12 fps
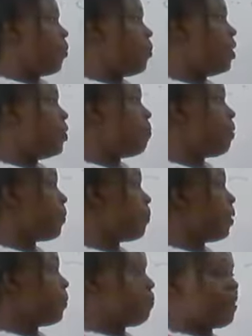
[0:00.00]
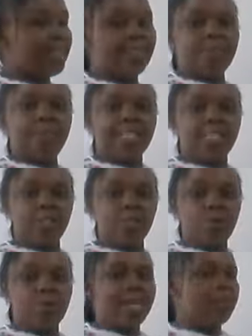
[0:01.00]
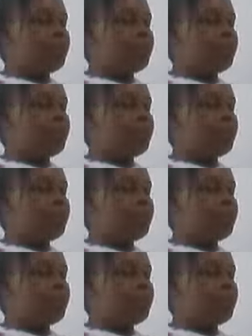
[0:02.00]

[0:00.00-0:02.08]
When you prepare the purchase order,